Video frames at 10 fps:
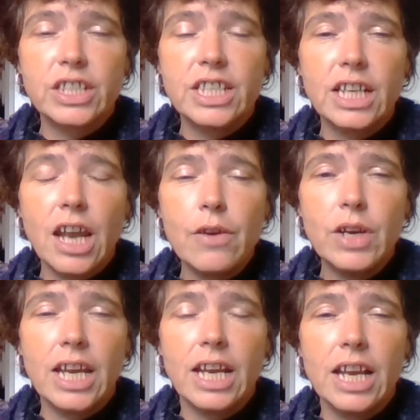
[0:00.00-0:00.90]
because
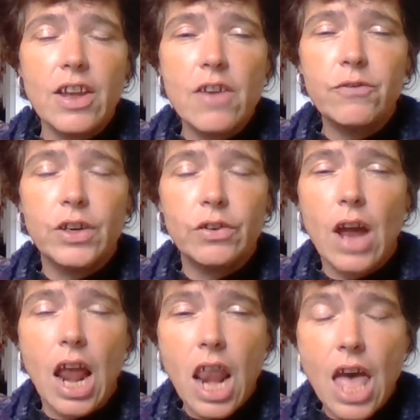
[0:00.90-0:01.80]
if
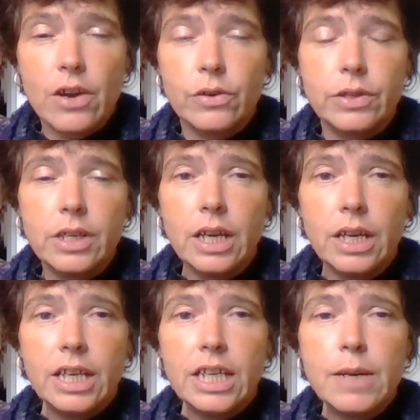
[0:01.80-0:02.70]
you're alone,
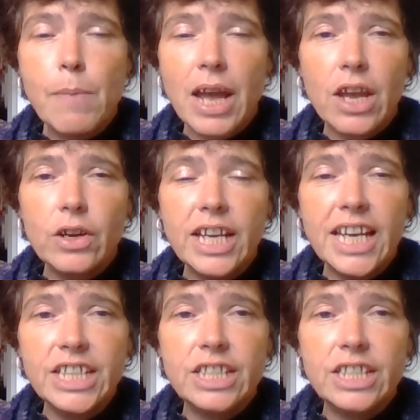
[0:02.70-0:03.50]
you might only need